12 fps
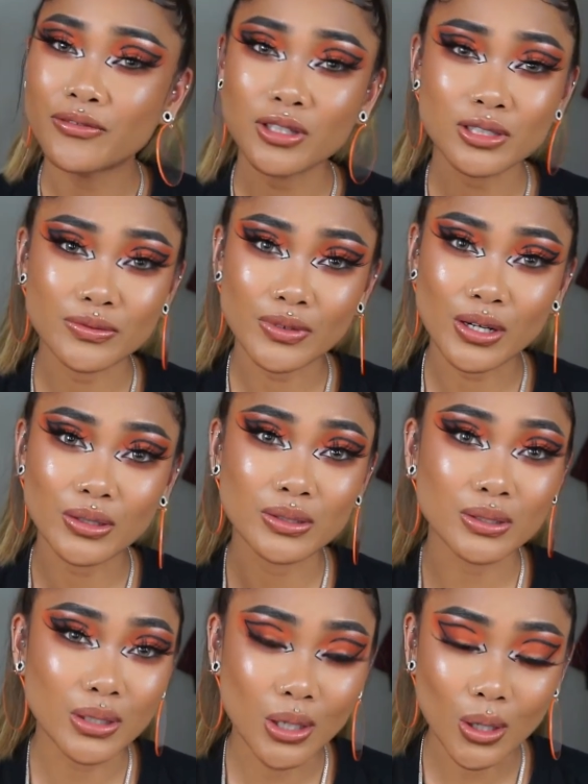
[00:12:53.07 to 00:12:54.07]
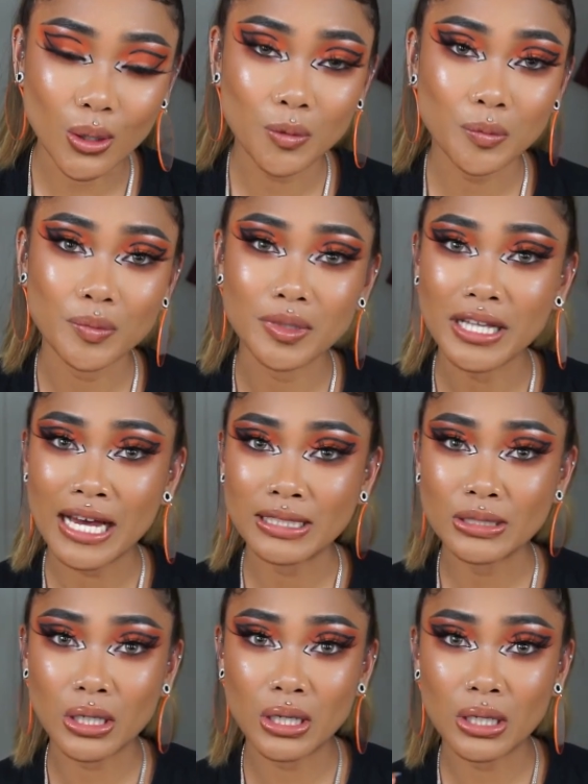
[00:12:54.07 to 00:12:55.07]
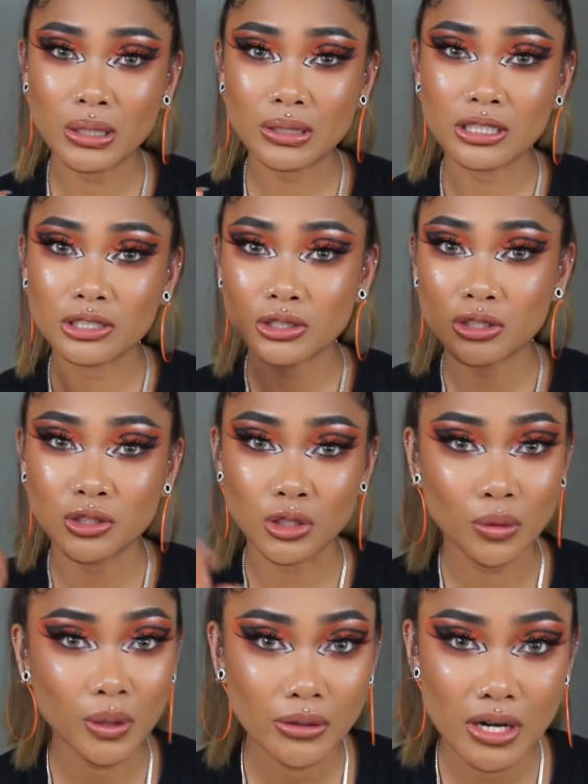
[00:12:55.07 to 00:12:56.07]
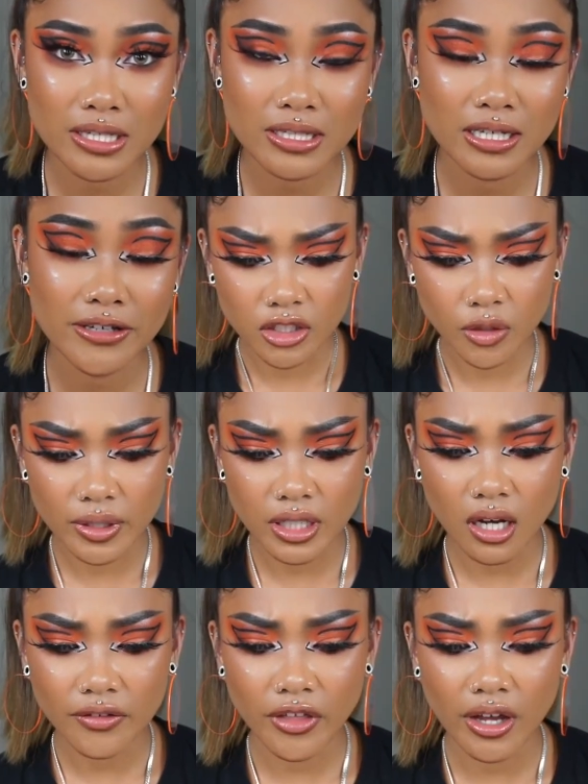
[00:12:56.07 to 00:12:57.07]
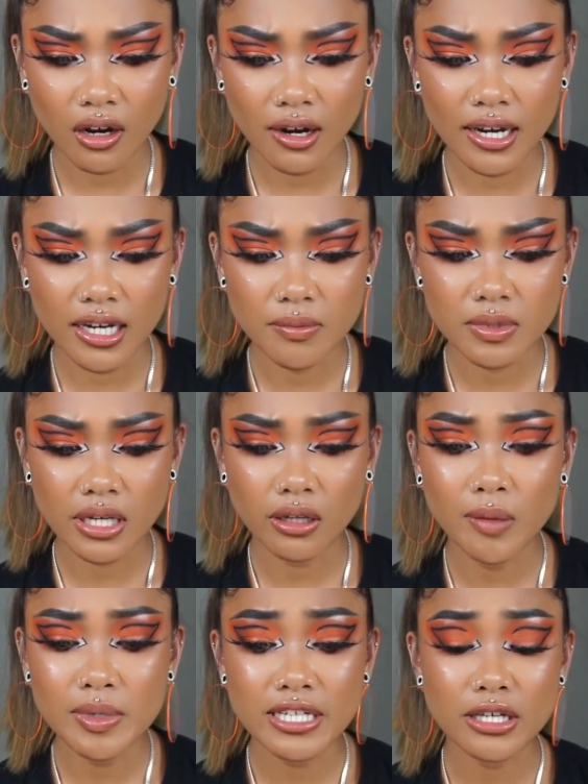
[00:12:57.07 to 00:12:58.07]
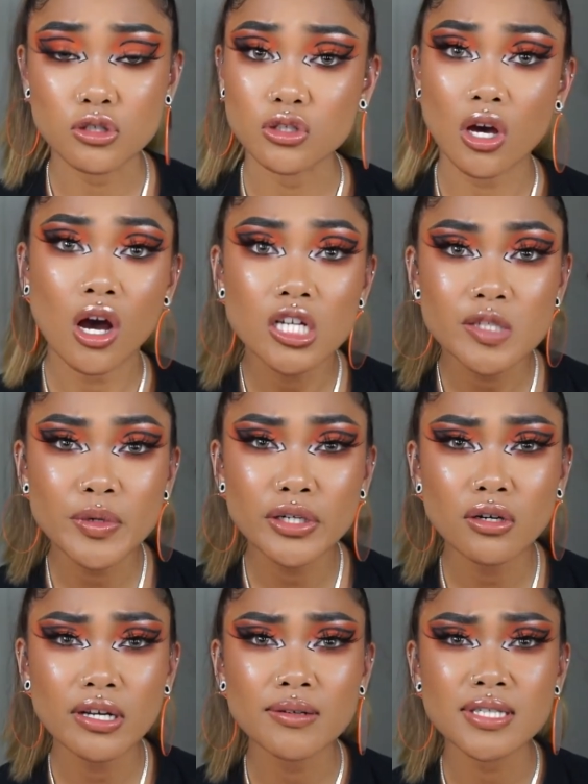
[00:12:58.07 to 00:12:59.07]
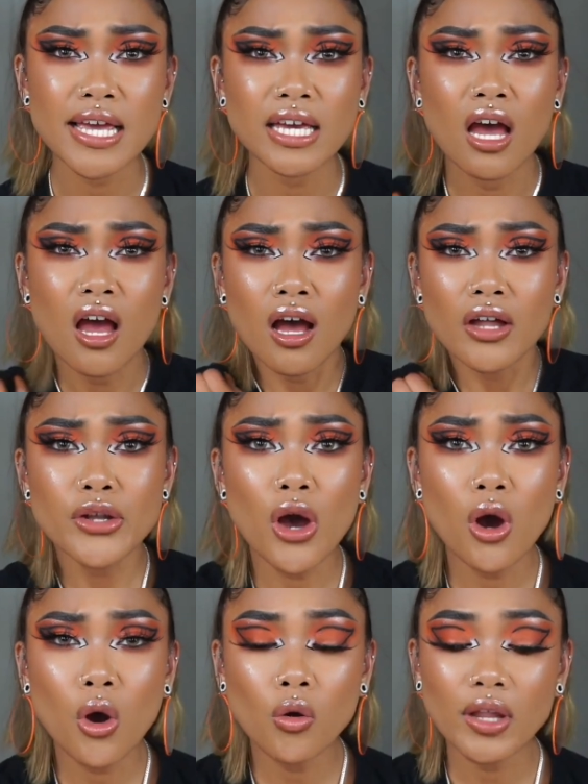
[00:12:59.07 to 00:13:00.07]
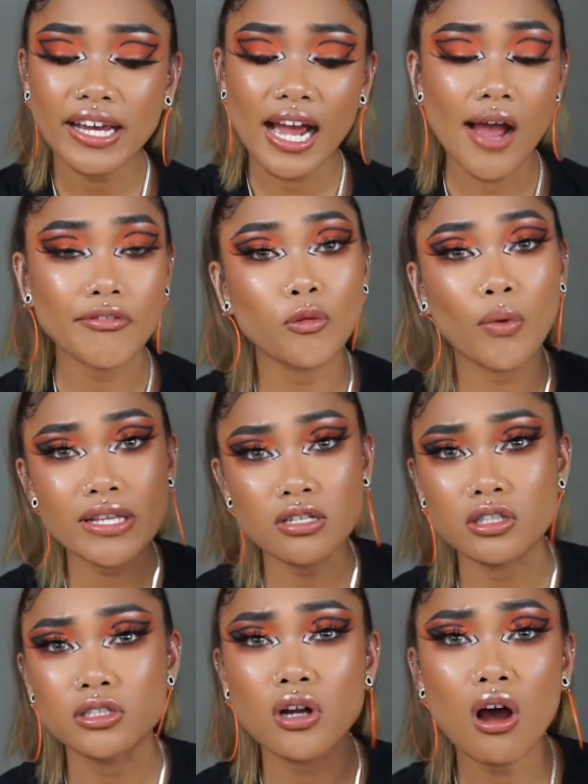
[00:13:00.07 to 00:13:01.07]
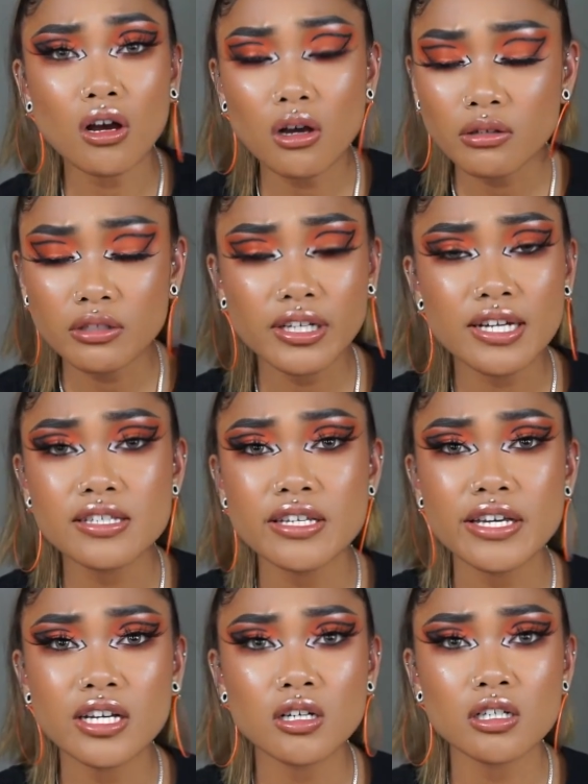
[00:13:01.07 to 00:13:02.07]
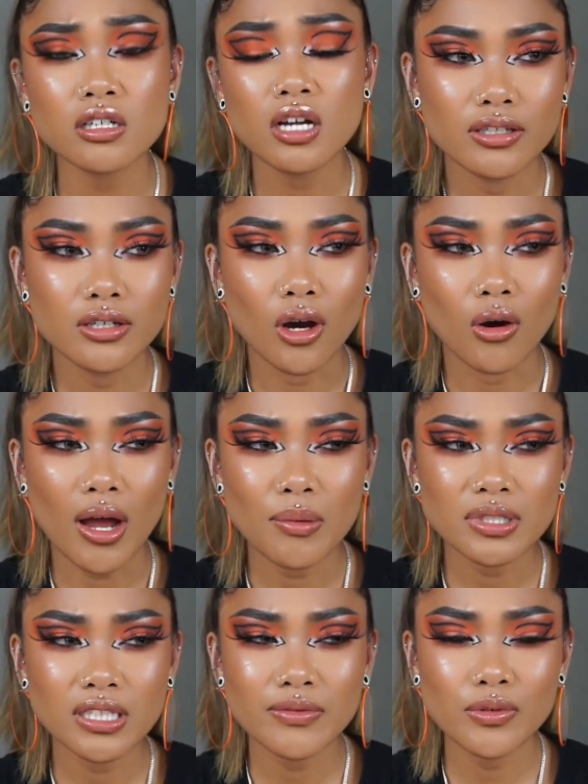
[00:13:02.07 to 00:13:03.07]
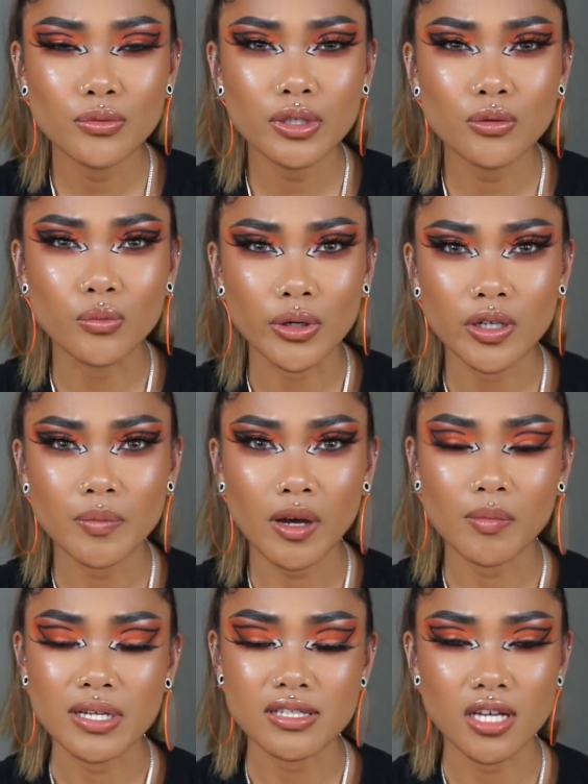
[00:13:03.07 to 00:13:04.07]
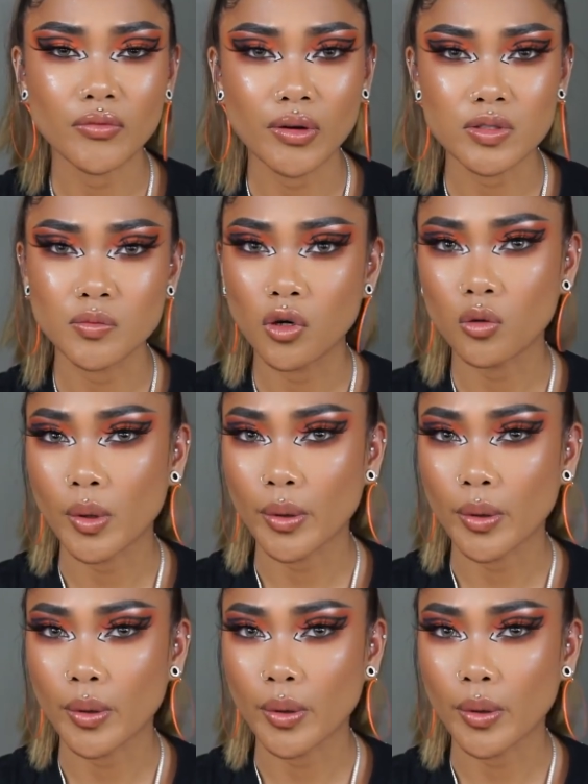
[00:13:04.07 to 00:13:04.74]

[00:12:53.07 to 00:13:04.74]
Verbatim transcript: First of all, no, that dog is too aggressive. So we got there and he was like, let me take you to the hospital. And I was like, no, like I have to wait till the dog owner gets here. You know, I wasn't even really worried about myself. I was more